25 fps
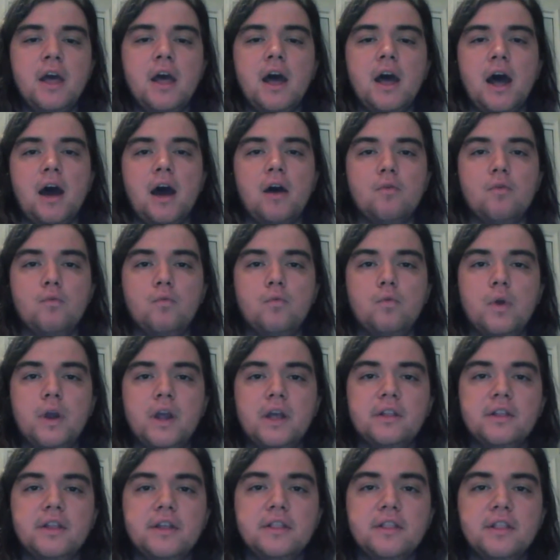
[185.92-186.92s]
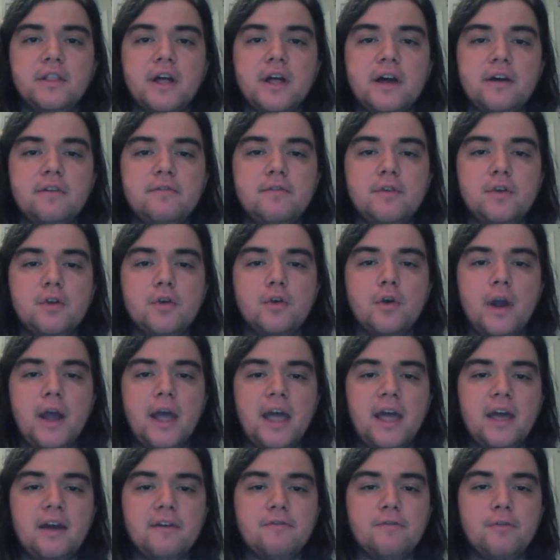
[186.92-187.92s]
I really love your
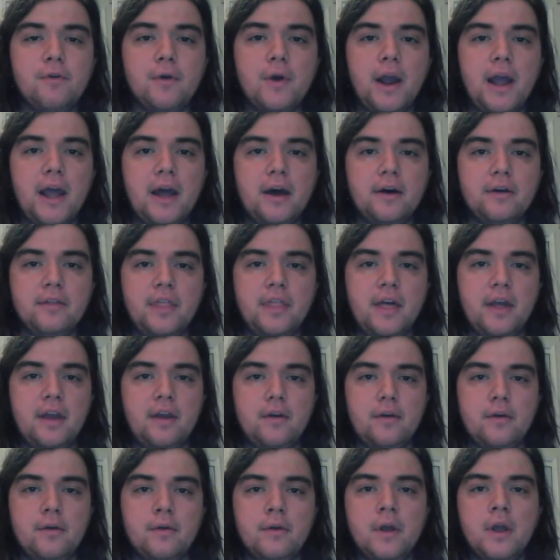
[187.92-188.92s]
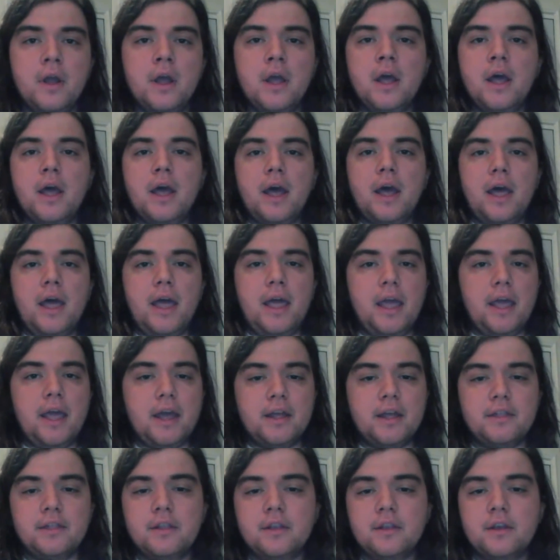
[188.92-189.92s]
effort out there.
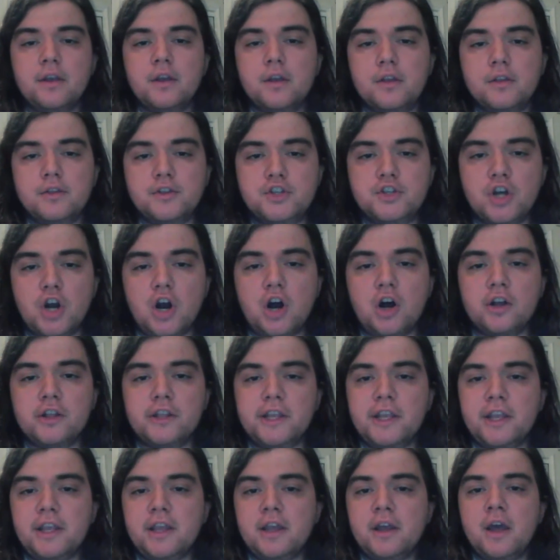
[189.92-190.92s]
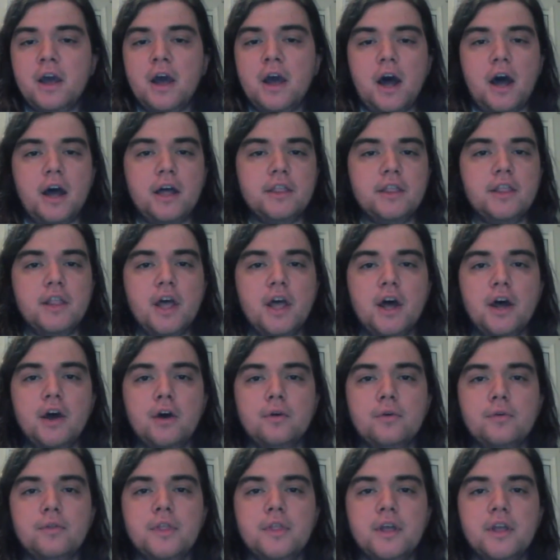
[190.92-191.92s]
And Johnny, I
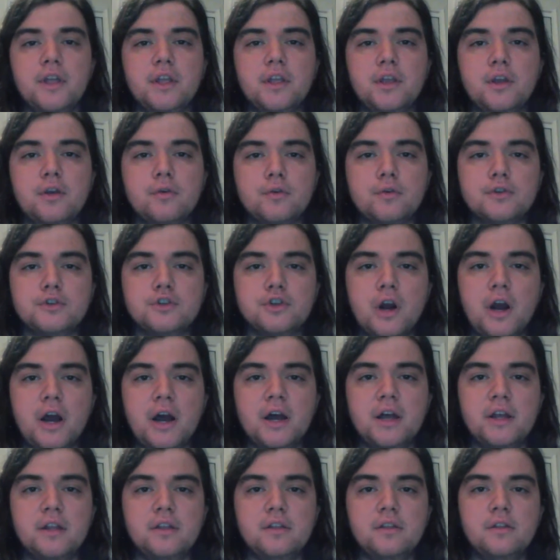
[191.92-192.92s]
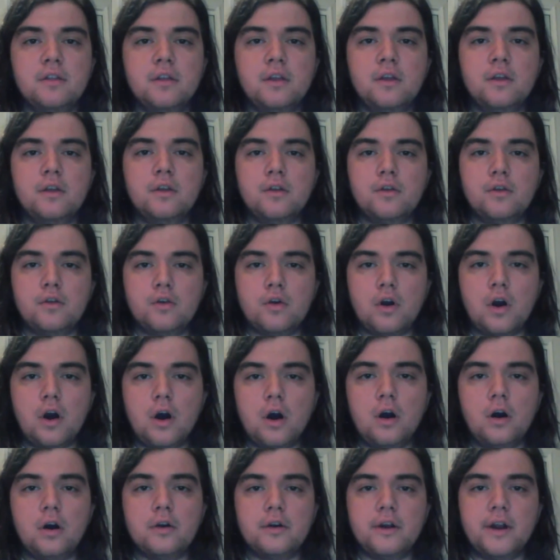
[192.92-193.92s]
know that you are trying your
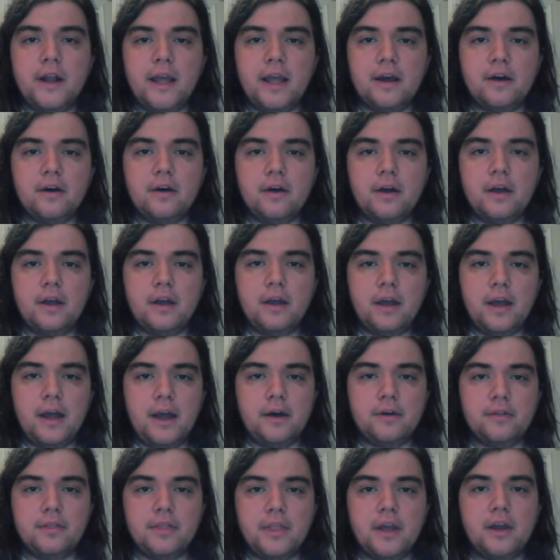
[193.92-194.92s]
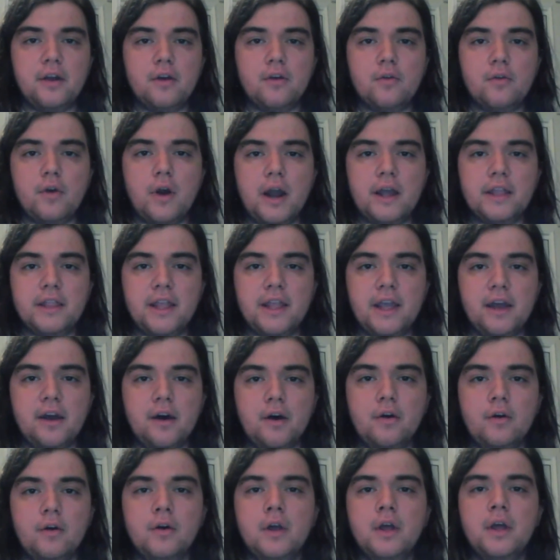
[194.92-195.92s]
heart out there right
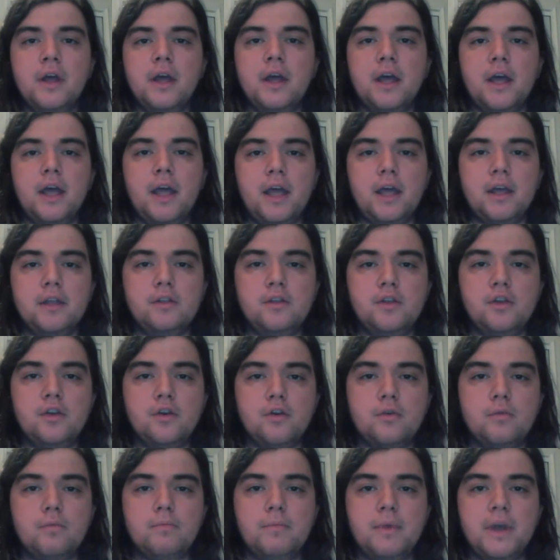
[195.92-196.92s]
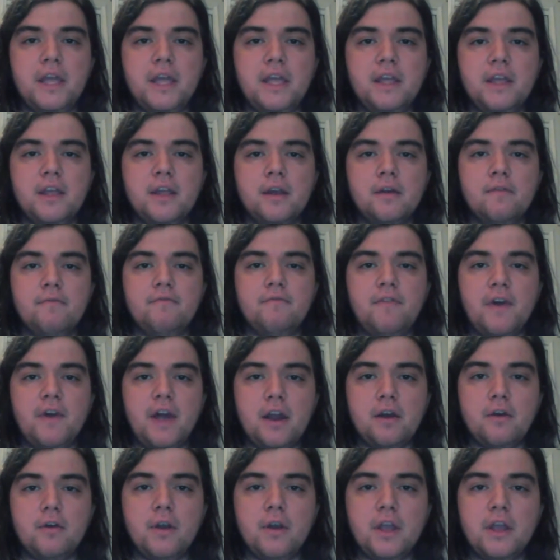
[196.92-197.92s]
now and you're being
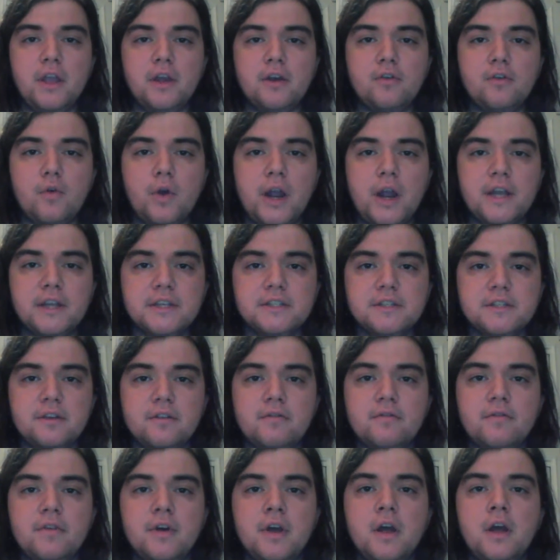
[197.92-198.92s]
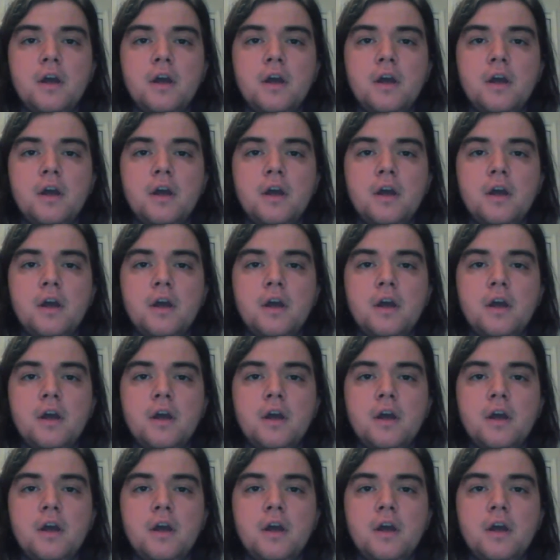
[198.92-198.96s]
very aggressive,